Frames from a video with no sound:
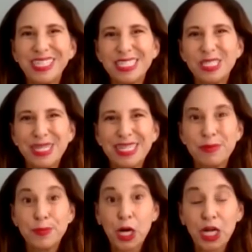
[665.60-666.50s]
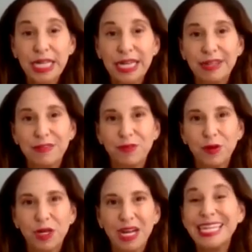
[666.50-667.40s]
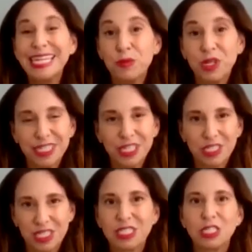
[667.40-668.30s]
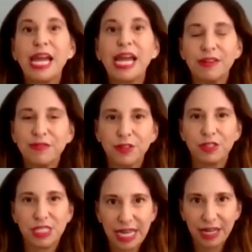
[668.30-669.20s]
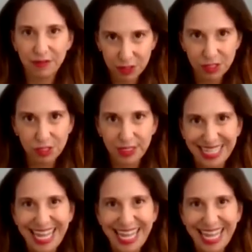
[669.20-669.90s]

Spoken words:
has been in the market for 81 years. This is our 81st anniversary.